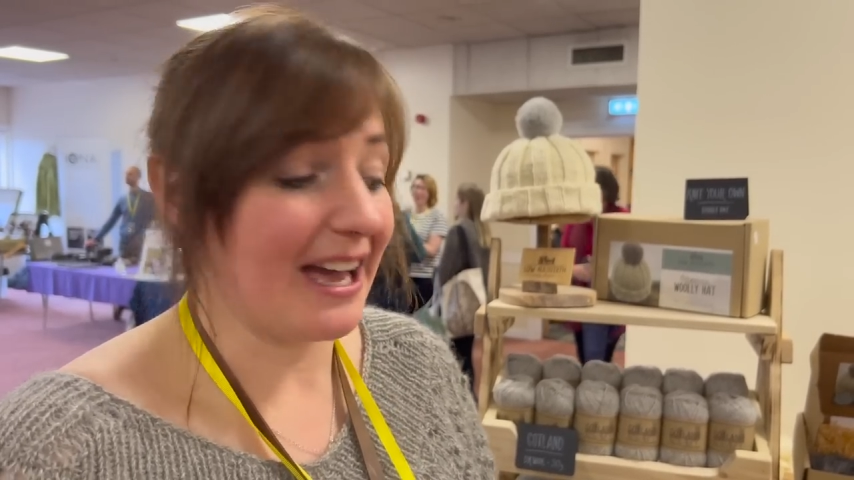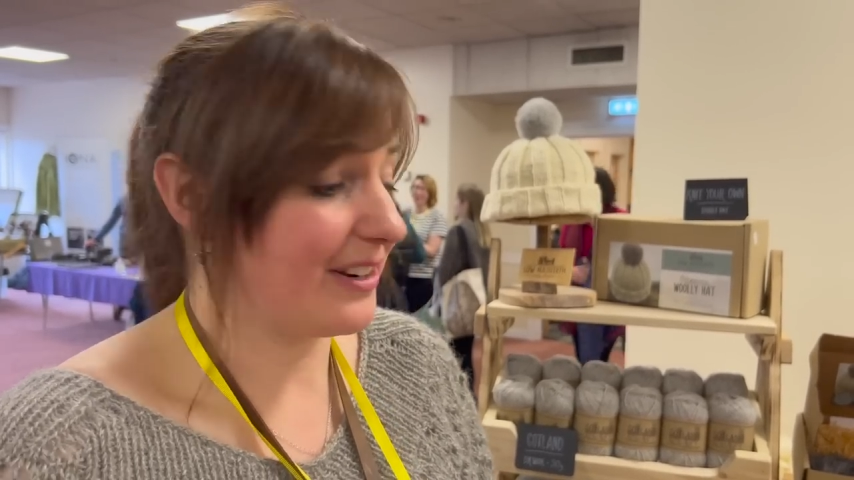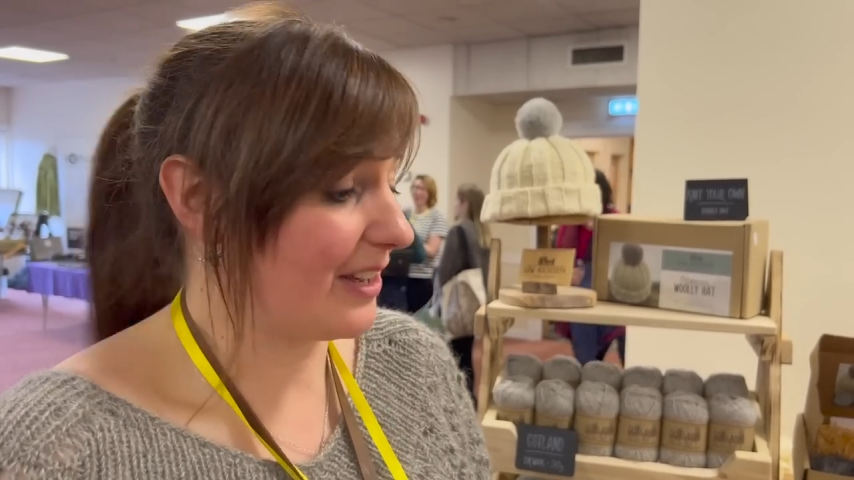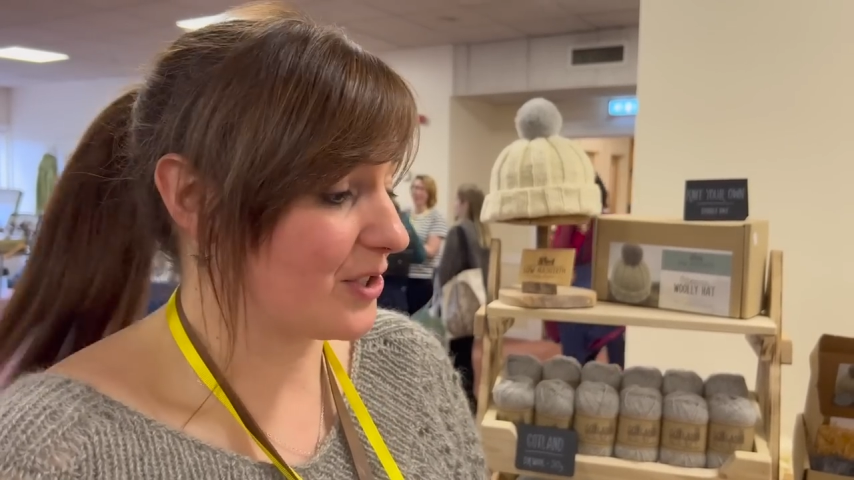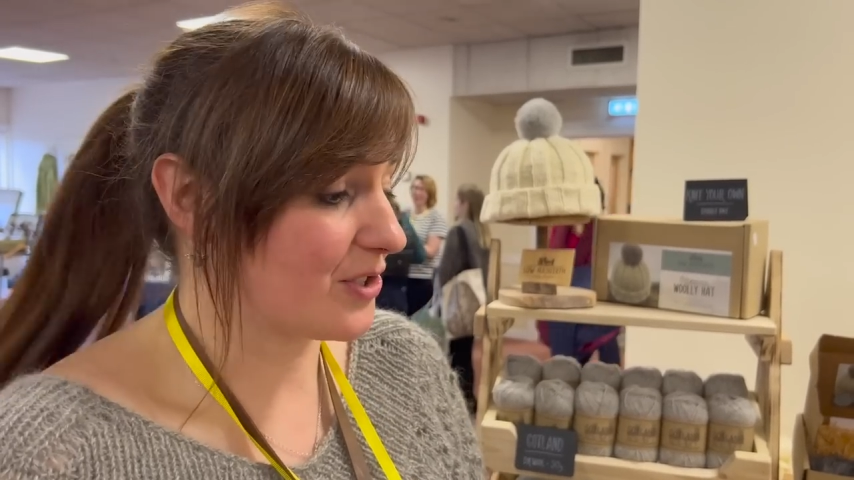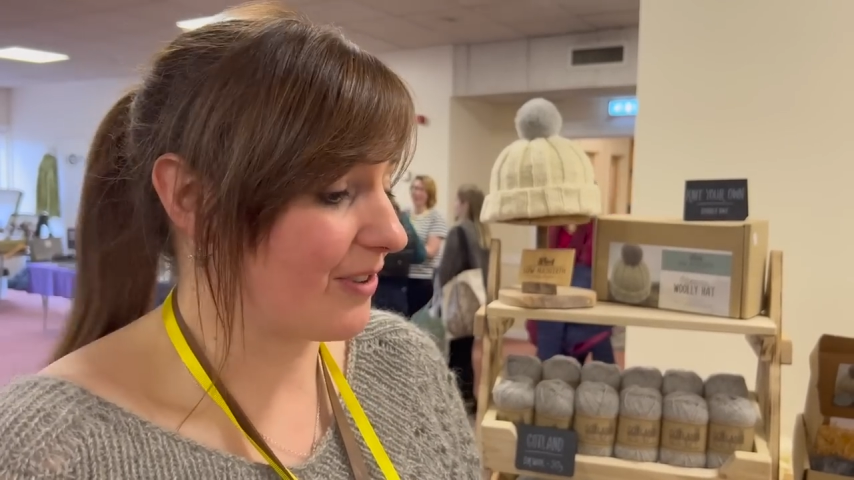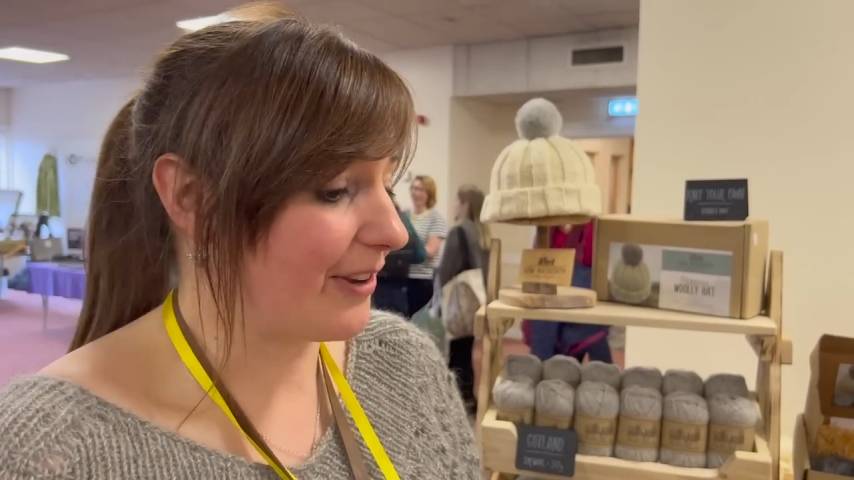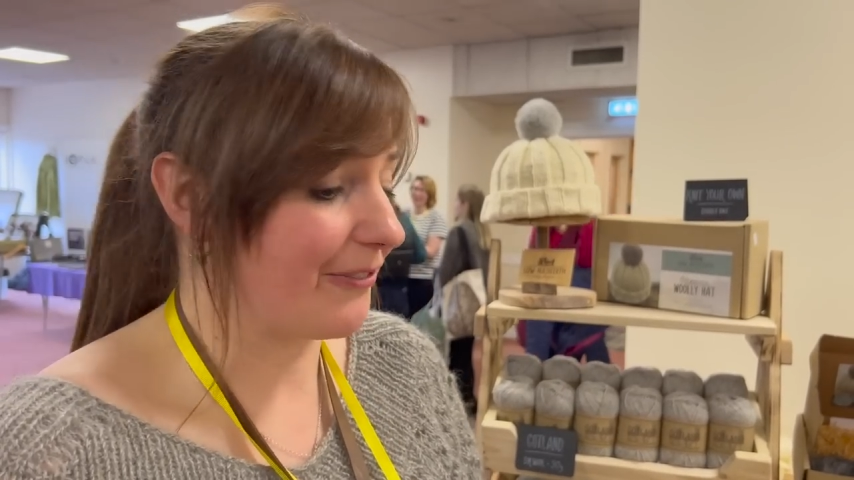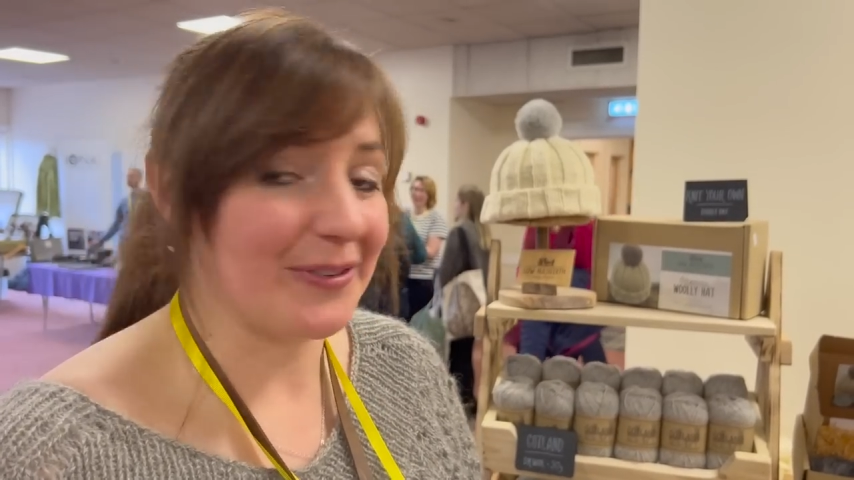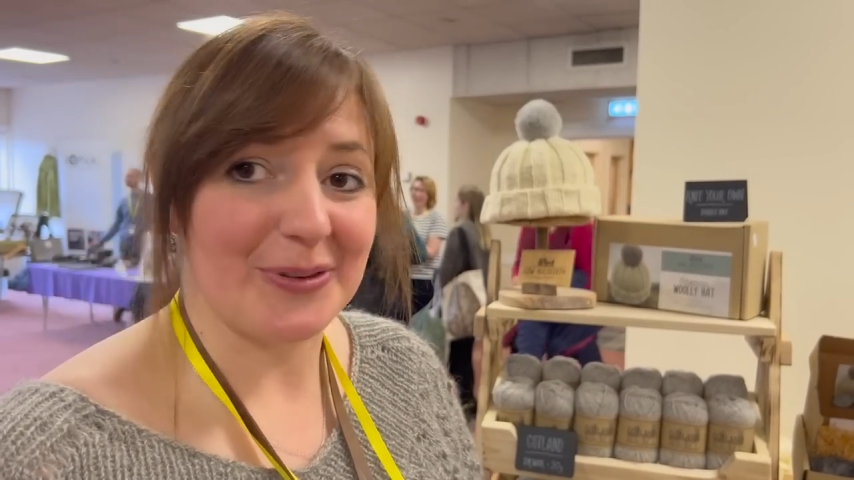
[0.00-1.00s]
and just
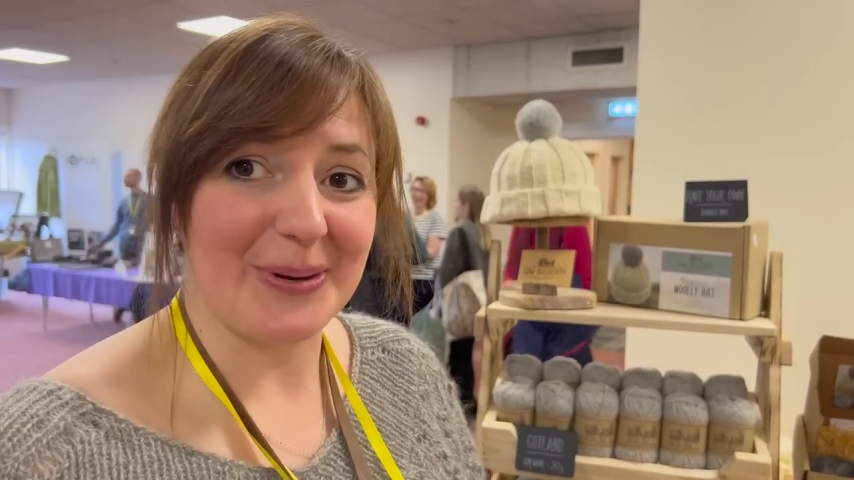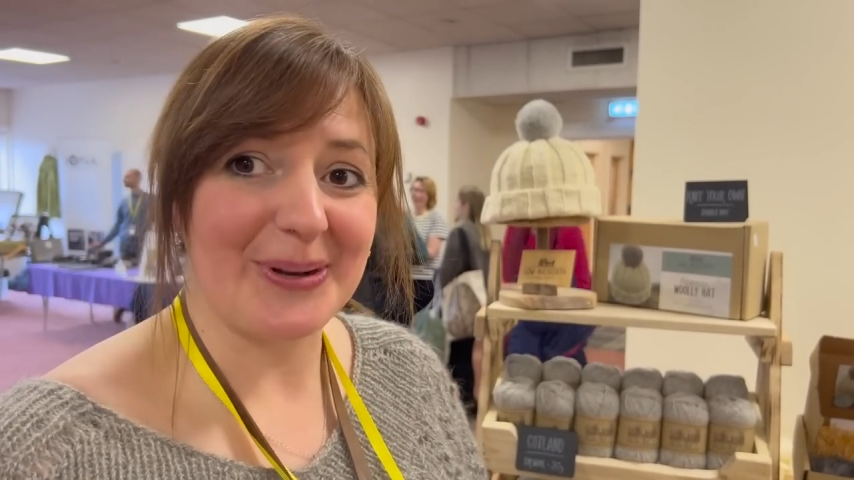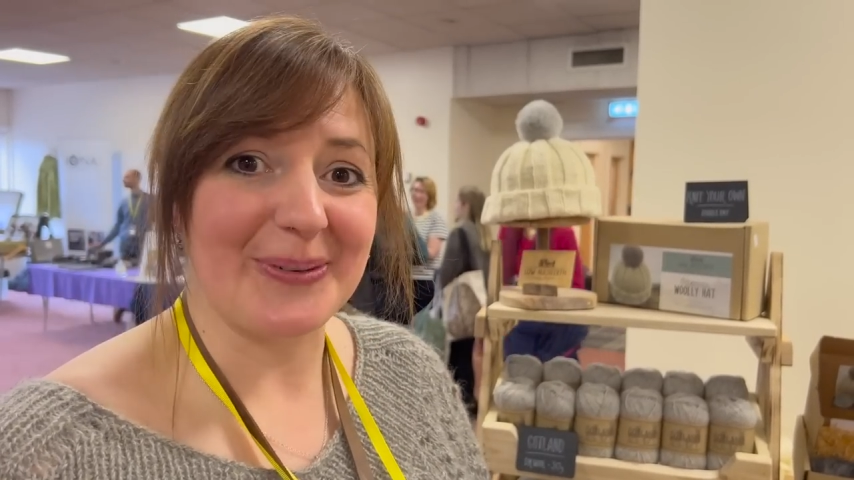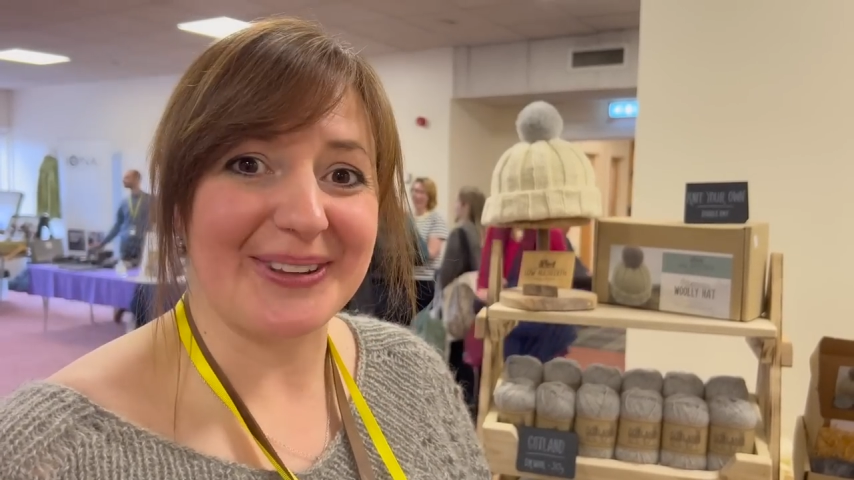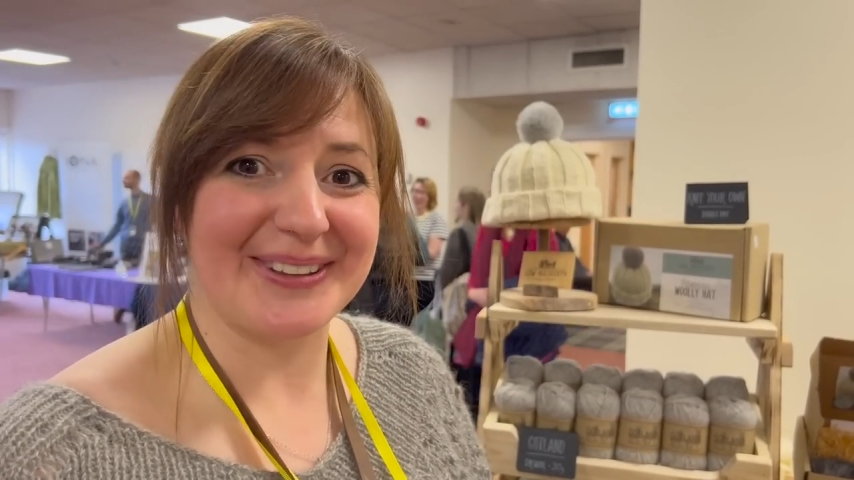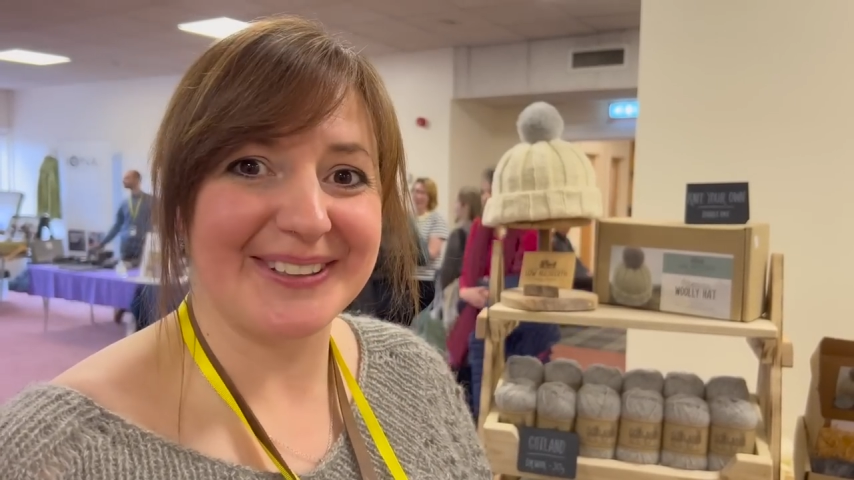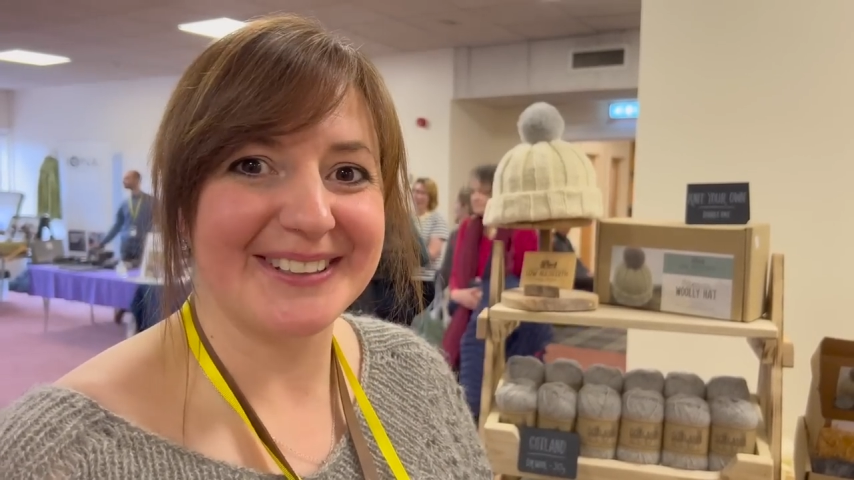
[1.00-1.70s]
great fun to work with.